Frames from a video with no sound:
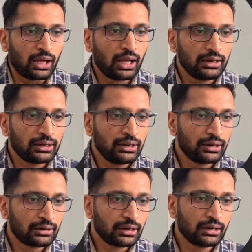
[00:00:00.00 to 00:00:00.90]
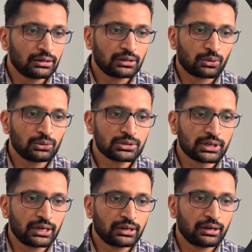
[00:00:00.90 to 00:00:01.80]
And here into the roles
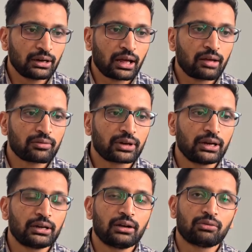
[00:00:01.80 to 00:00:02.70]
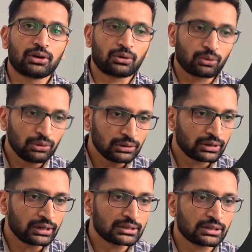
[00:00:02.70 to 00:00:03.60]
directory, I have created one role
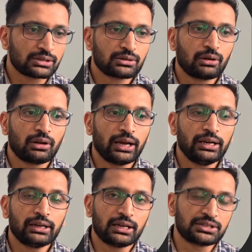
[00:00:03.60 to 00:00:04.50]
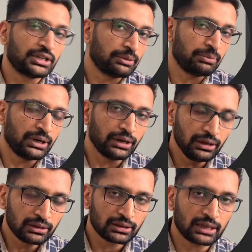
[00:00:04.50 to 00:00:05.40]
that is install light
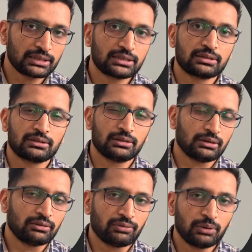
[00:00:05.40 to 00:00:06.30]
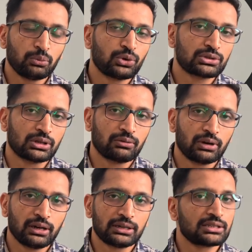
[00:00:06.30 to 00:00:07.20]
httpd. That's the one more
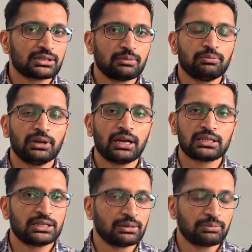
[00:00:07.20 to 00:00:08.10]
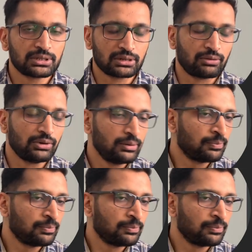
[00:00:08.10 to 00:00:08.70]
server. It's a simple HTTP server.